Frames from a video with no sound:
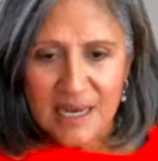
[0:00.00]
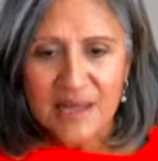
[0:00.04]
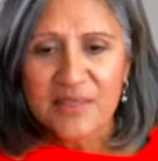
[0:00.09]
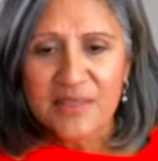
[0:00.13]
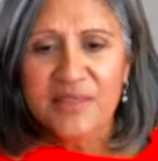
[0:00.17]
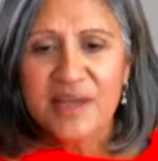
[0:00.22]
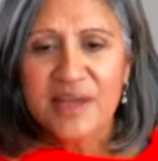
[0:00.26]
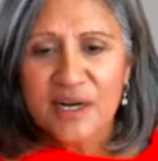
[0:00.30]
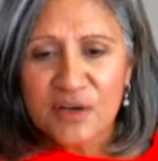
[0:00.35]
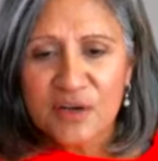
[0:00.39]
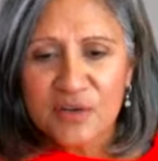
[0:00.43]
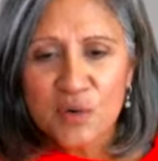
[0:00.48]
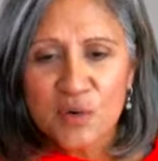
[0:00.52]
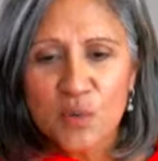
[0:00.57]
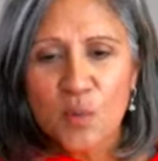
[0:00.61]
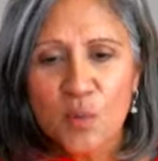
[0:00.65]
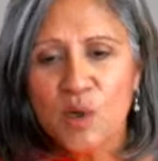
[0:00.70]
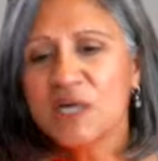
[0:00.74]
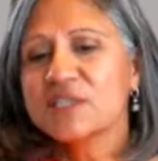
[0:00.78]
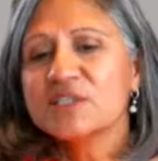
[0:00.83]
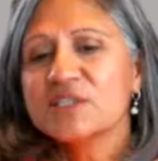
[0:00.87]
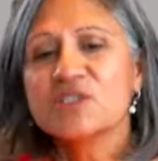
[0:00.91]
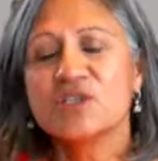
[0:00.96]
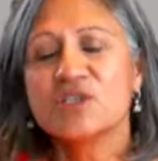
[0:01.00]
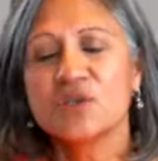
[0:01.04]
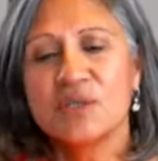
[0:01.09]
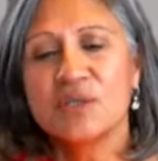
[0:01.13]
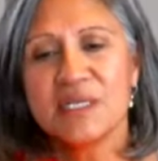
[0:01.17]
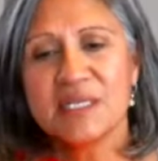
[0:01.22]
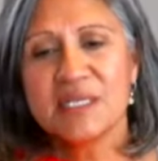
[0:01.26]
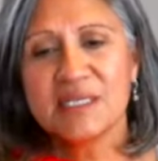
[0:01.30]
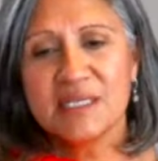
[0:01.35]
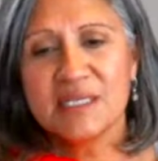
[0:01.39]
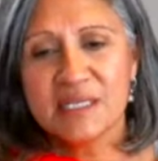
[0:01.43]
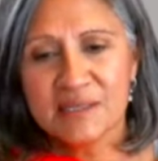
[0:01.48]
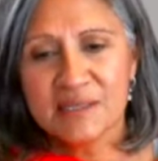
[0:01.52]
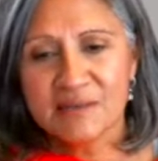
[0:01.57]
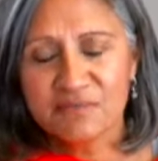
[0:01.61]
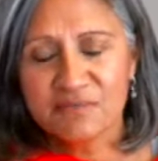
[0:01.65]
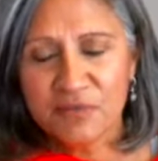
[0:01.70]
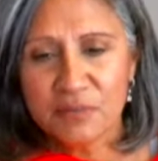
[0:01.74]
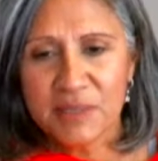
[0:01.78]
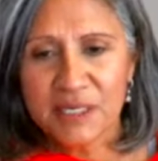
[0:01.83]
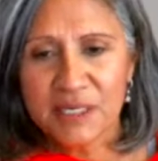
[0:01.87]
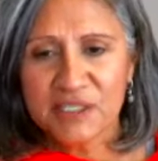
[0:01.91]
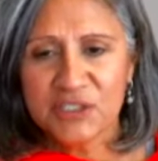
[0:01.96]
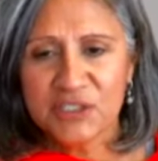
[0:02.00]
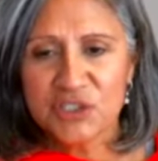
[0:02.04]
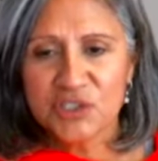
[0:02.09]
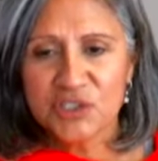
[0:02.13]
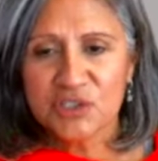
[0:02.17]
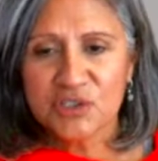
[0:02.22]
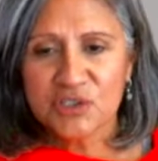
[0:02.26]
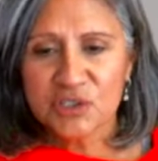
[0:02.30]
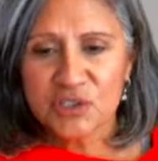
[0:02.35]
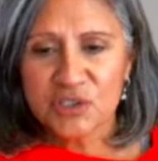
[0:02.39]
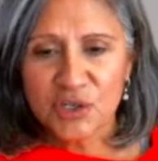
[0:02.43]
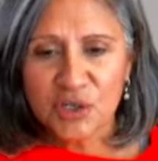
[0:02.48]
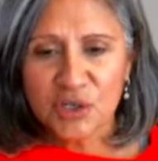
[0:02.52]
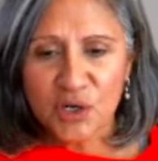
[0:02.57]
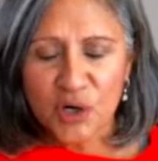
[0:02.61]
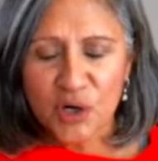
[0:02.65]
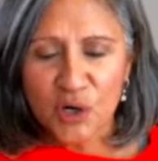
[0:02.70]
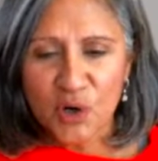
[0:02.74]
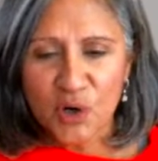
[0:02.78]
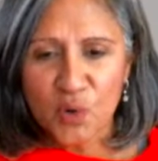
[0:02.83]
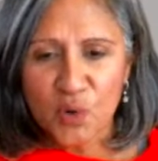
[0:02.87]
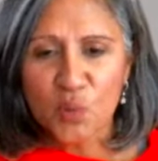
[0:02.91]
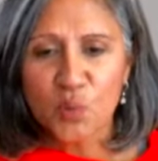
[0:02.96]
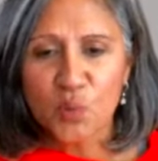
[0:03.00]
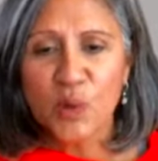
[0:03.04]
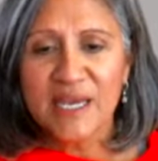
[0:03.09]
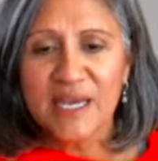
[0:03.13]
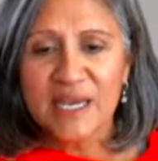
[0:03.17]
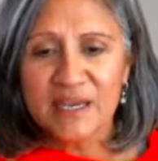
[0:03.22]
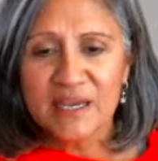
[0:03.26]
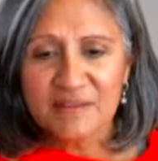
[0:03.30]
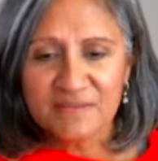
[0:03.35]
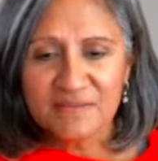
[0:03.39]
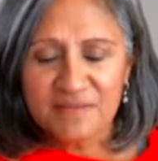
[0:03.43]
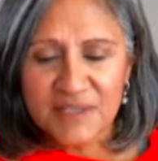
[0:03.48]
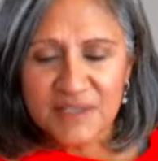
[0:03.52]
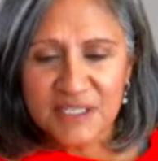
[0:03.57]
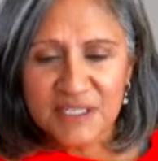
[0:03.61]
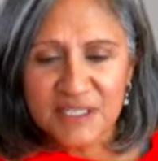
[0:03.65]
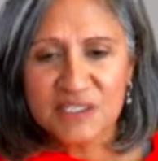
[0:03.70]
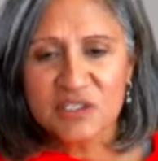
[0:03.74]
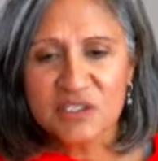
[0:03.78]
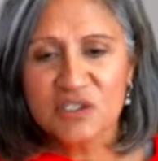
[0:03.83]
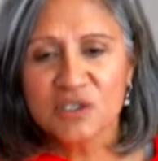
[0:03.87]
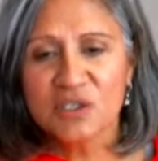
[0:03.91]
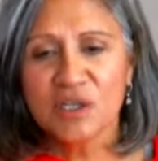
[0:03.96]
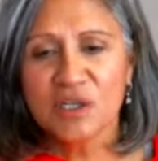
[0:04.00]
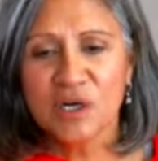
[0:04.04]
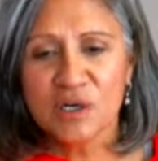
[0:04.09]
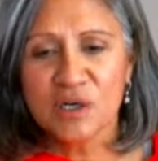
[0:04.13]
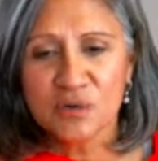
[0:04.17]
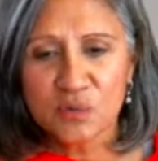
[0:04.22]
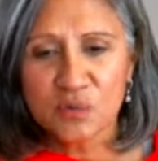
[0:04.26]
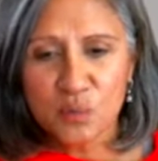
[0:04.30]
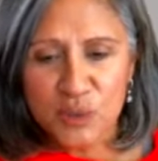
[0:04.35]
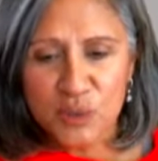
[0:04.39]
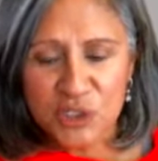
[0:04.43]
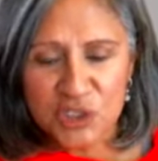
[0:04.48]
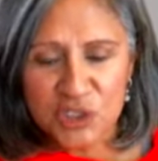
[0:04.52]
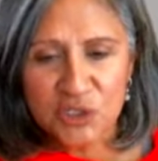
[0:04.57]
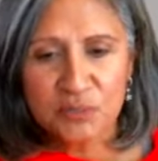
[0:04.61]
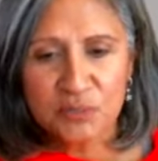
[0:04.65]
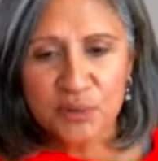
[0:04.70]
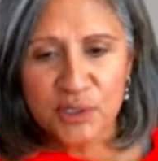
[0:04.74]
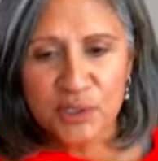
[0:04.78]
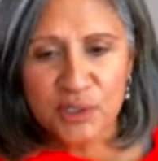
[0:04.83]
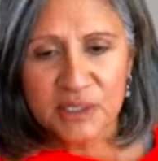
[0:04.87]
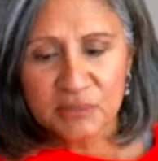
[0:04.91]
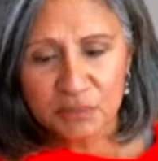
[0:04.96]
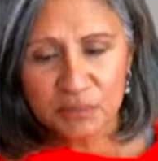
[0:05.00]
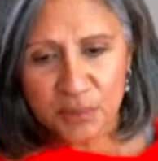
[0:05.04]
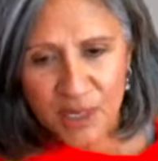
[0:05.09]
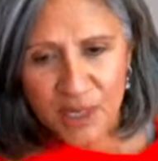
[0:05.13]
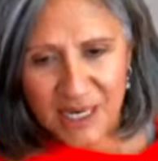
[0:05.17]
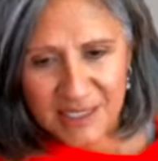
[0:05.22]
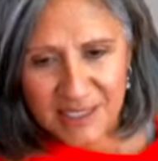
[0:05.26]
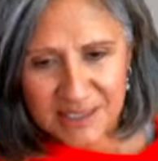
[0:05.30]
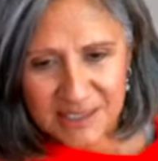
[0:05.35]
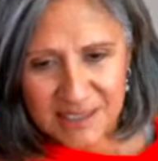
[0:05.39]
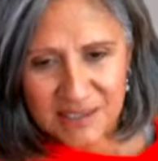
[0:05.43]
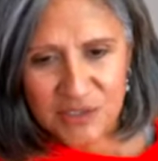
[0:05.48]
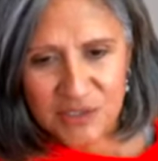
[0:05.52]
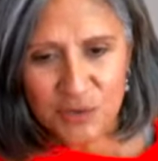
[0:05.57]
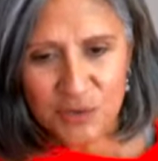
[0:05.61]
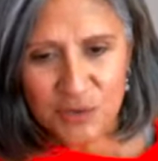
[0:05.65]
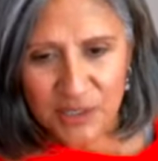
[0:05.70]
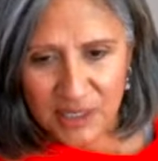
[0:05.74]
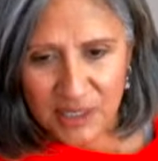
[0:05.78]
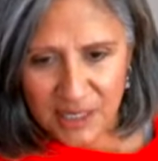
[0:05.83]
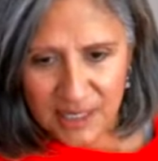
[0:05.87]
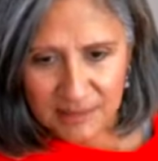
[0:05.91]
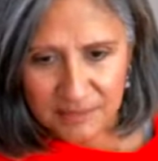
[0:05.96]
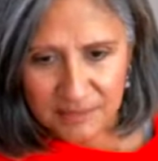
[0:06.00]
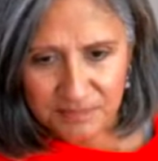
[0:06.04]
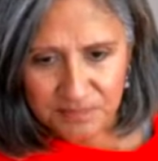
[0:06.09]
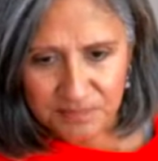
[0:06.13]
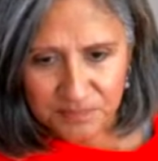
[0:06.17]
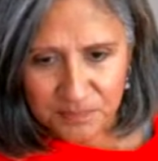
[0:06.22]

They're the ones who need the information to know if this is a loan we should put in process or not.